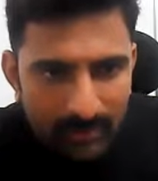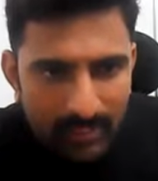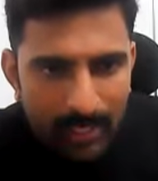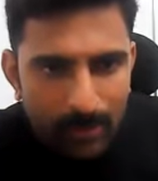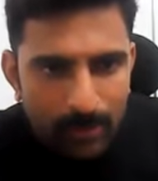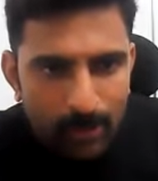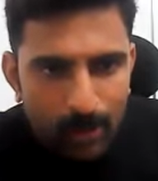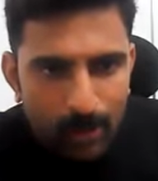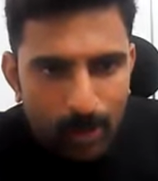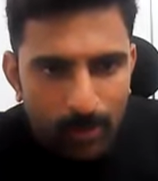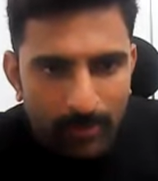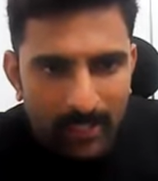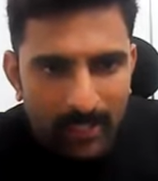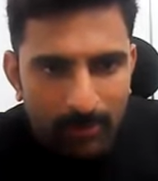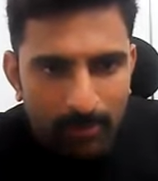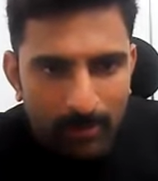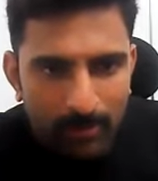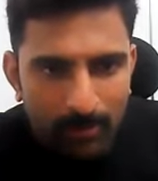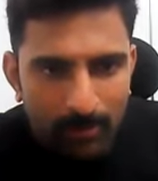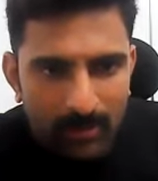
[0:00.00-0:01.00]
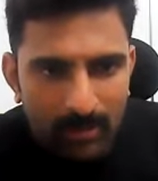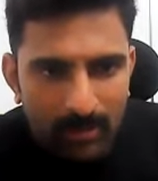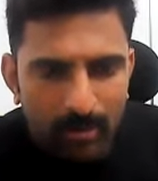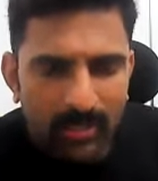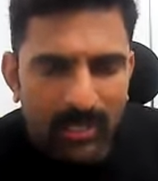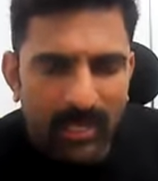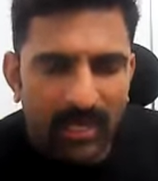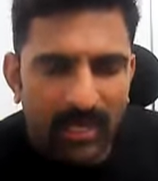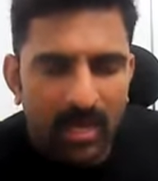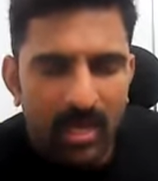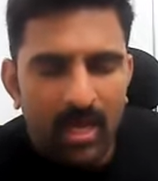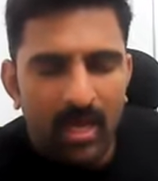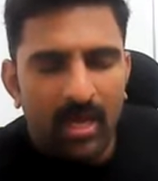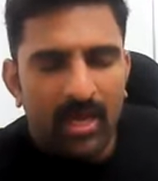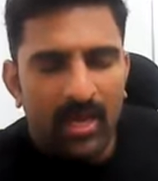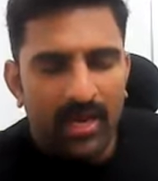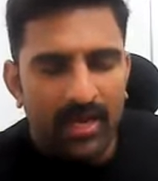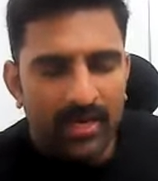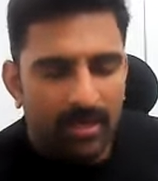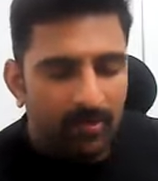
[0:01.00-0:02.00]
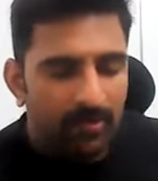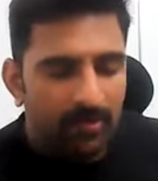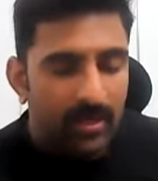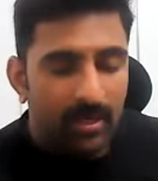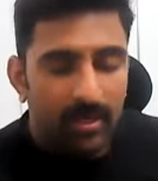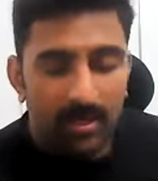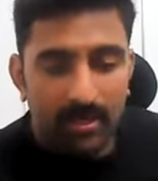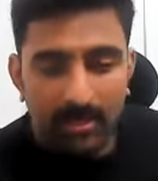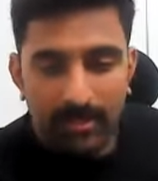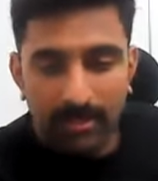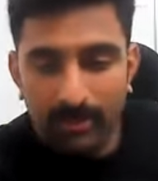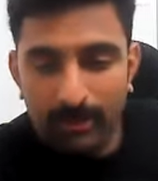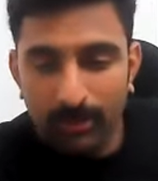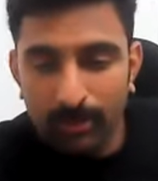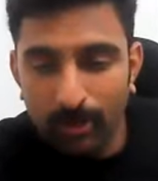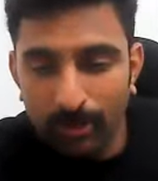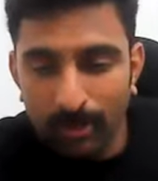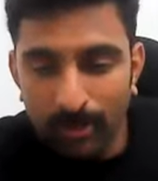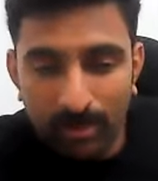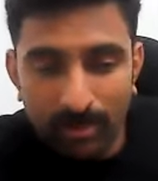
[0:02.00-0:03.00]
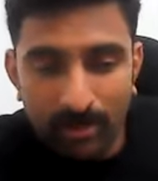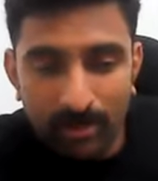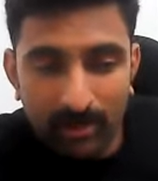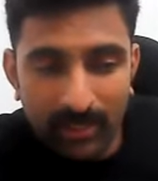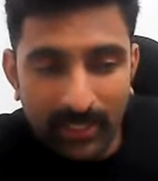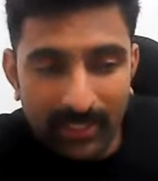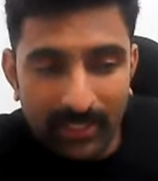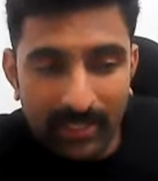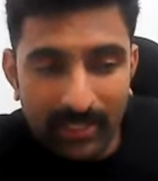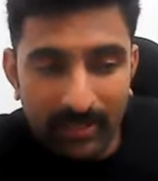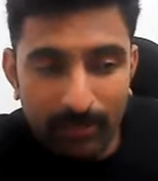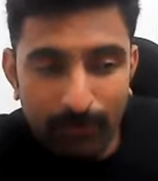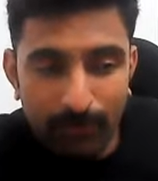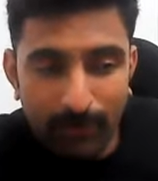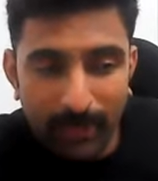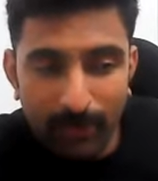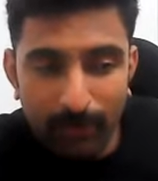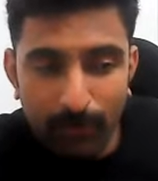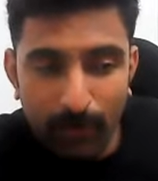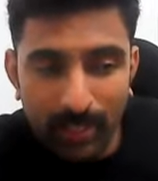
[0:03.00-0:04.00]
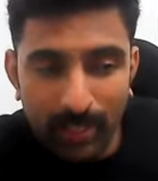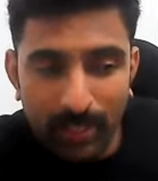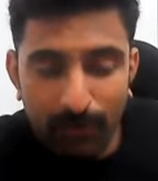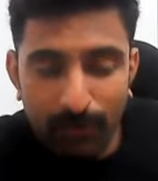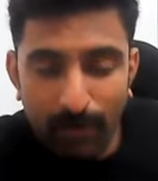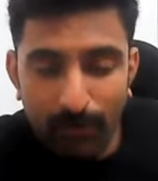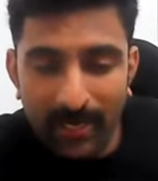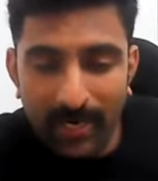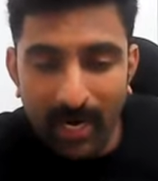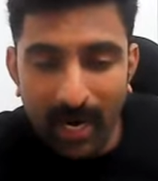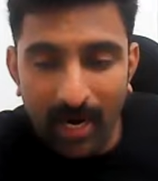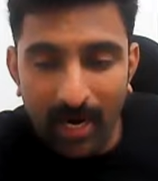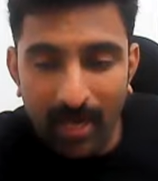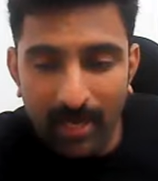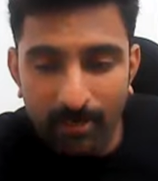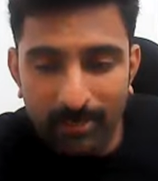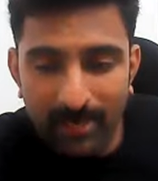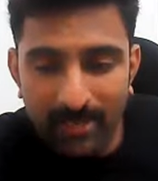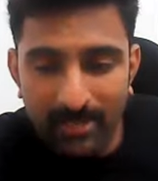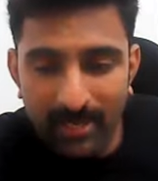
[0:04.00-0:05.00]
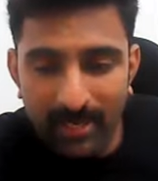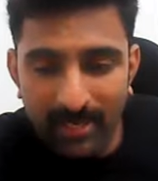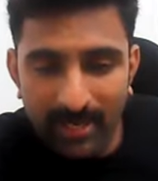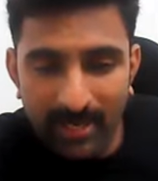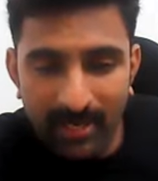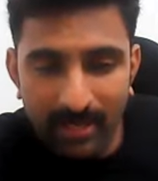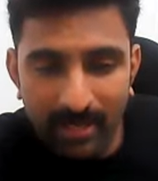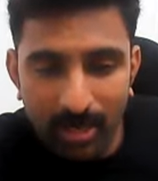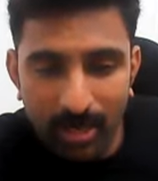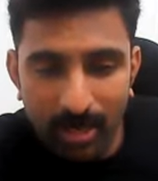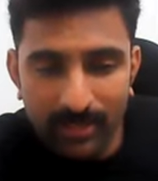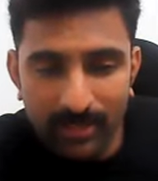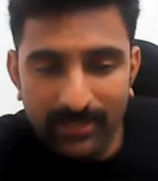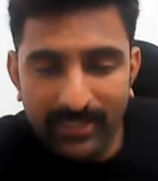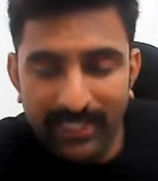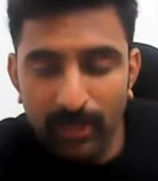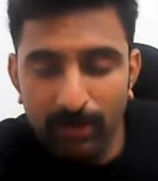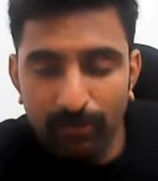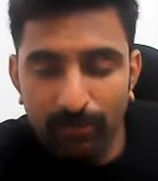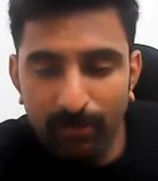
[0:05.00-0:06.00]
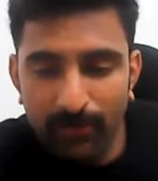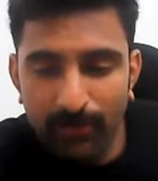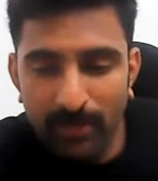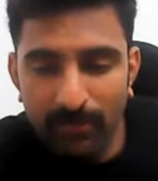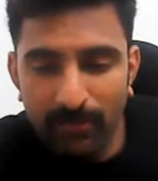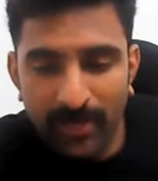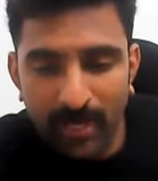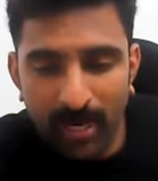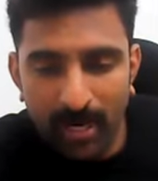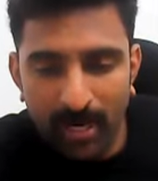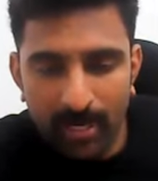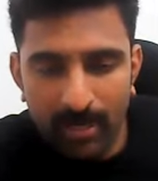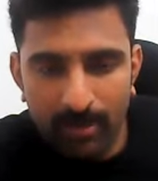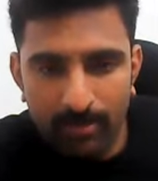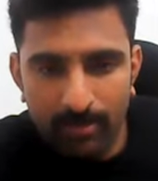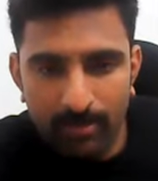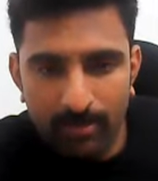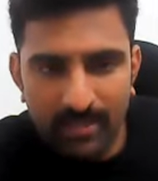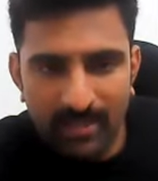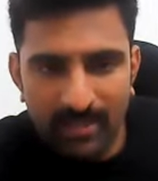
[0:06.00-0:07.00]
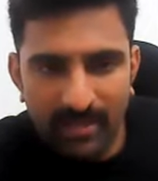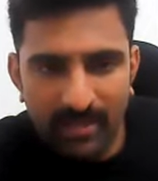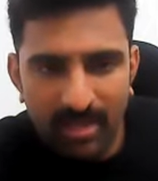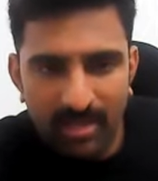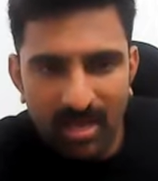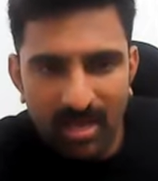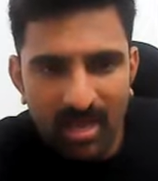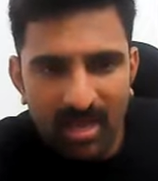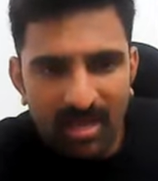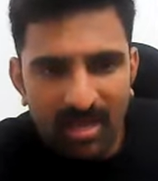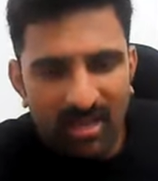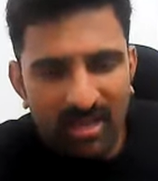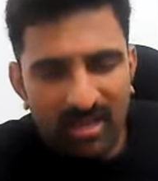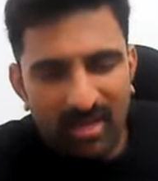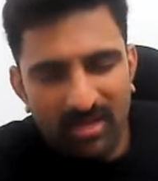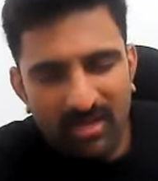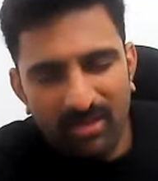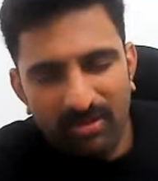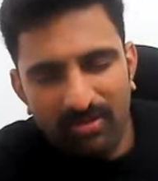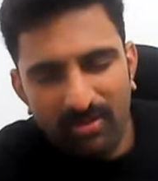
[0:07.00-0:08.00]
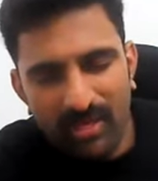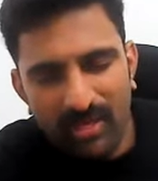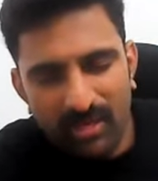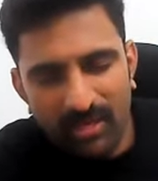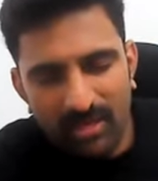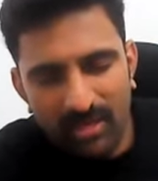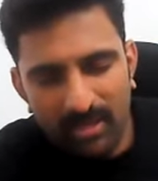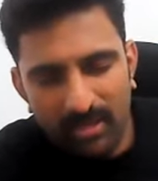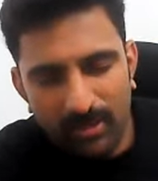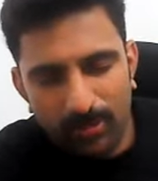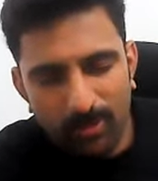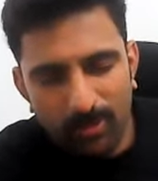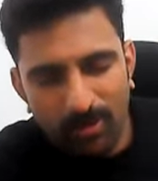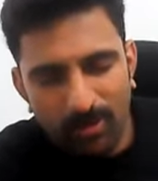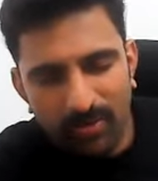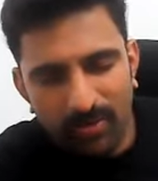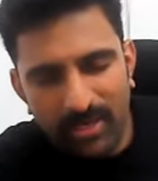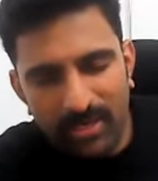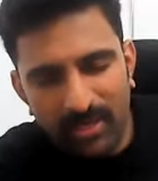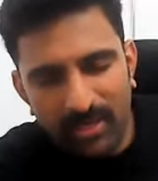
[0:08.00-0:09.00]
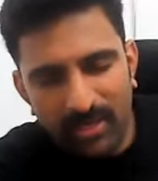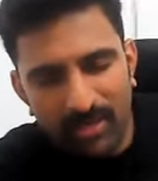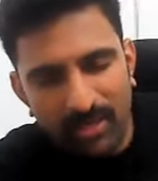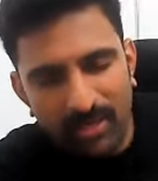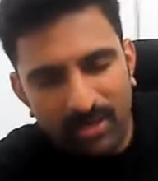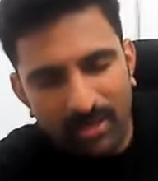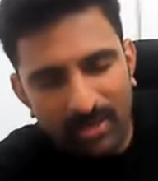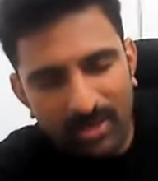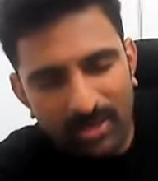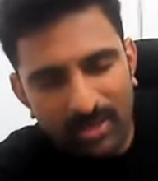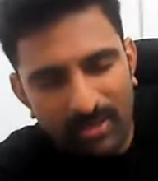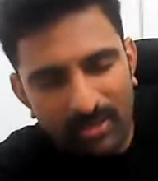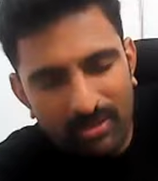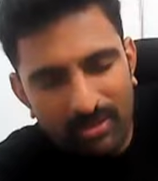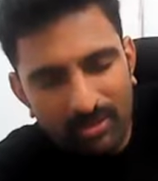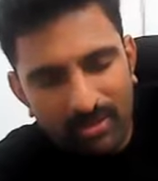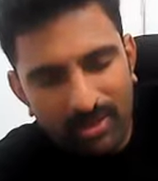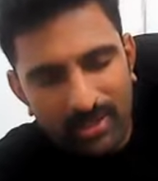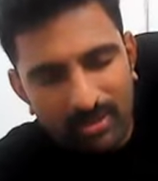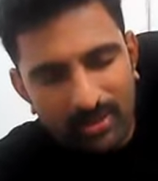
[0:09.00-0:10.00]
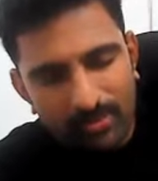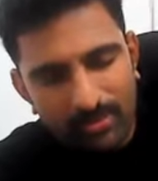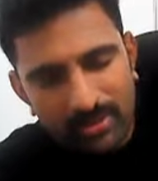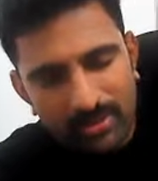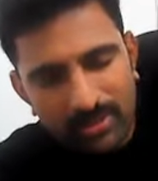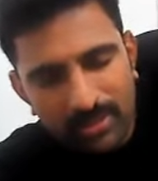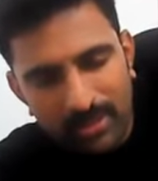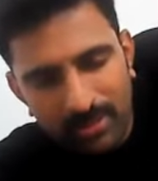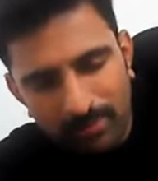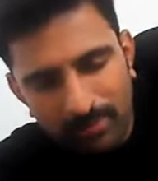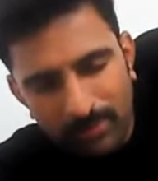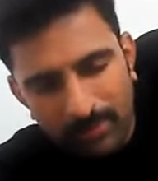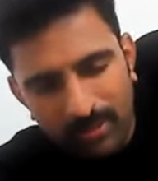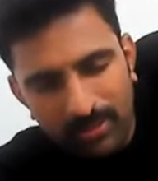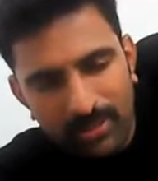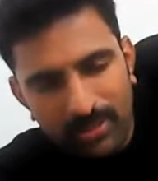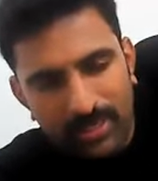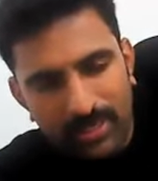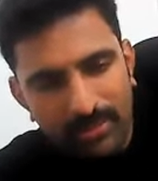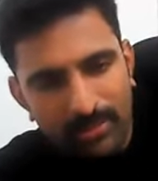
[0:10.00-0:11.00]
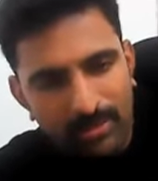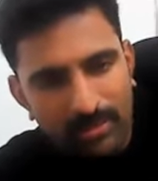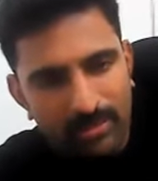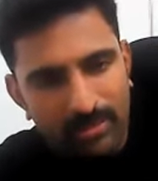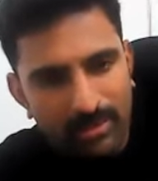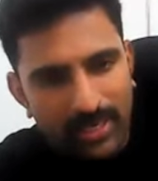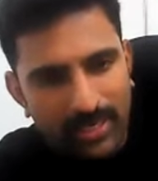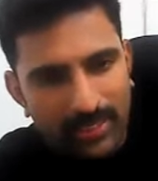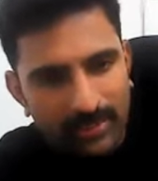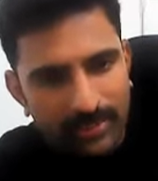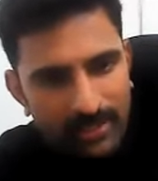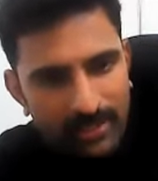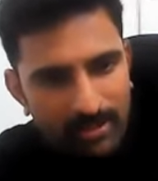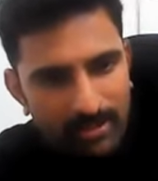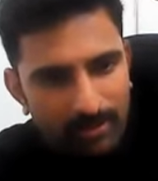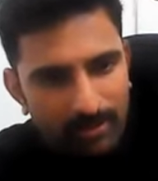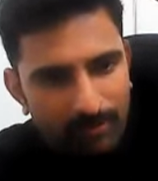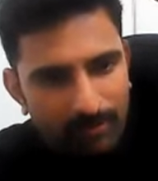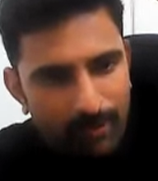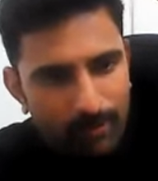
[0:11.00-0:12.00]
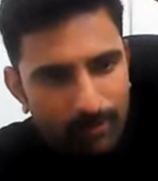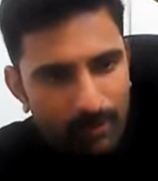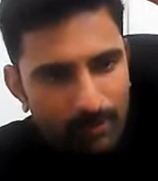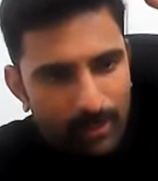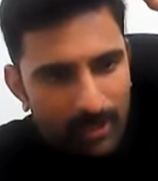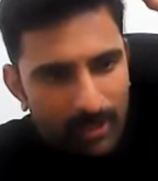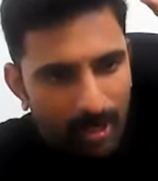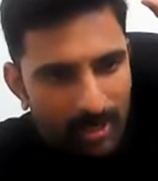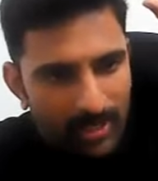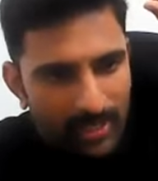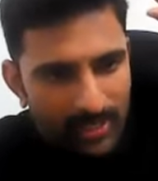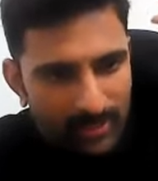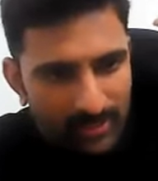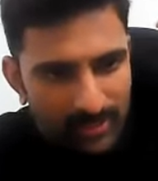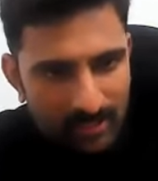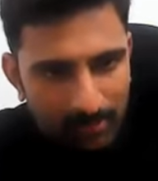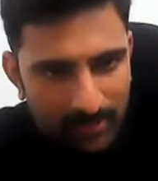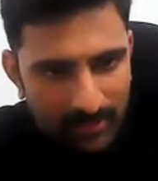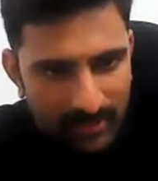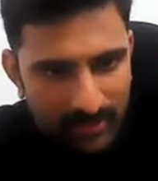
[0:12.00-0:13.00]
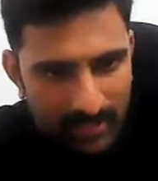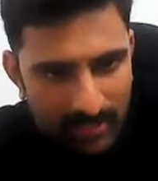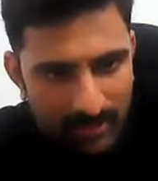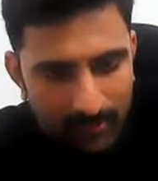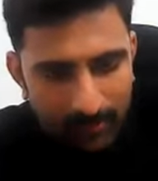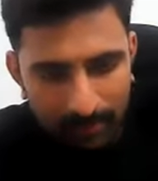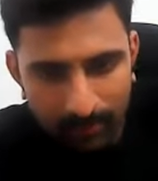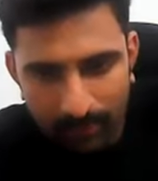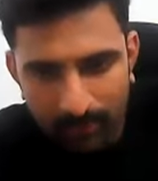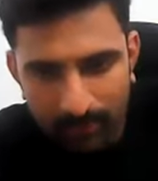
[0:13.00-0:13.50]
there are so many people okay anyway uh, so at uh, 5:45 when alarm is ringing or 6:15 when alarm is ringing anyway he is providing recording no let me sleep okay so like that few people are already sleeping there